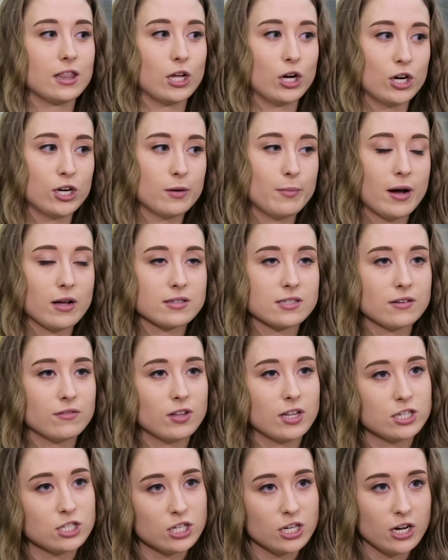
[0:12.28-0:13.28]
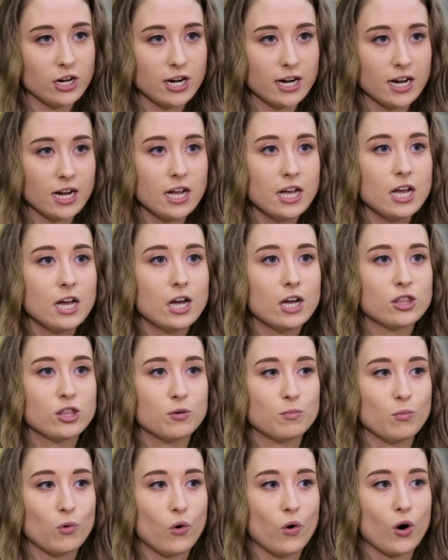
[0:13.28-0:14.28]
learned about civil engineering, the
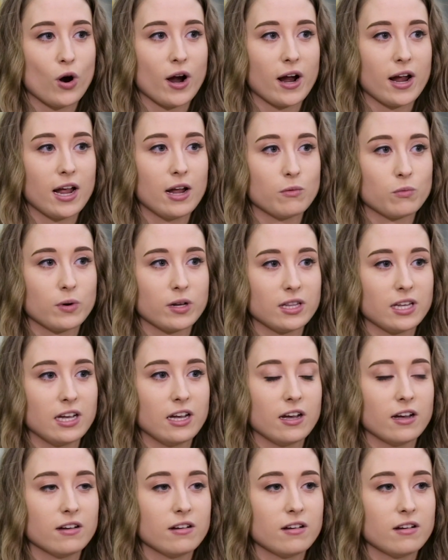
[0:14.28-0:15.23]
more it really